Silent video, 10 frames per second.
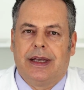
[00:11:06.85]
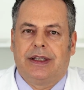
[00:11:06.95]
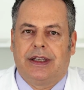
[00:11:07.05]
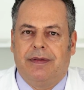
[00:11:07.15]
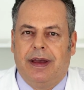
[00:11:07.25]

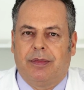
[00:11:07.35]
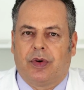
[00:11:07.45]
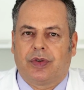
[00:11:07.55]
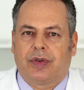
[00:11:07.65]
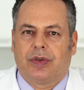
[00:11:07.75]
Regressive
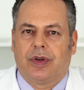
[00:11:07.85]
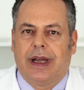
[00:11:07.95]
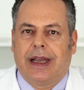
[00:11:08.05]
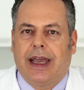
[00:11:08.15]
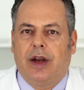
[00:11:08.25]
techniques
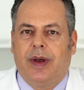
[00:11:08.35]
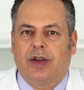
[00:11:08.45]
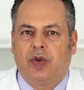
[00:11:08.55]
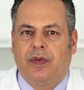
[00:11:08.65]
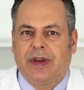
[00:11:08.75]

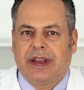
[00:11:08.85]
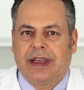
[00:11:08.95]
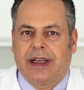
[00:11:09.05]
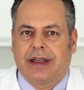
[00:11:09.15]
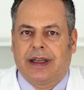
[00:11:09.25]
are
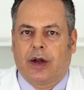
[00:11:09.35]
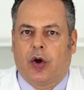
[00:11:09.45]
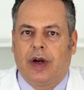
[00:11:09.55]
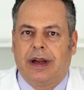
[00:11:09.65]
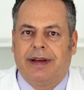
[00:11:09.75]

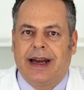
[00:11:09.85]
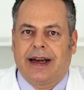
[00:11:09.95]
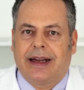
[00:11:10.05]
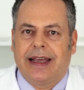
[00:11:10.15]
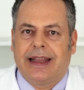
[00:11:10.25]
psychotherapeutic
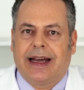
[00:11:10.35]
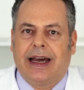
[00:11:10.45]
techniques